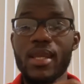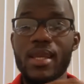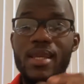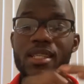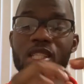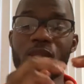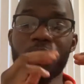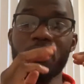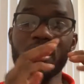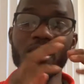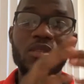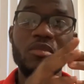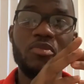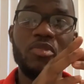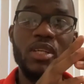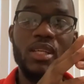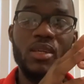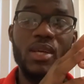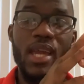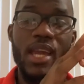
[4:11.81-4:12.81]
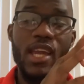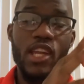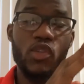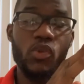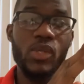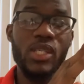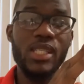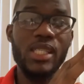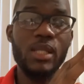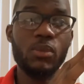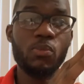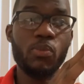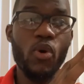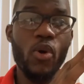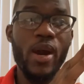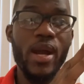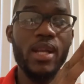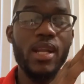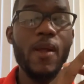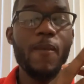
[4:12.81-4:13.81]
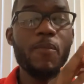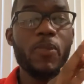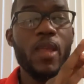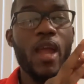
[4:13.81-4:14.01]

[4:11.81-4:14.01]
a specific entry point,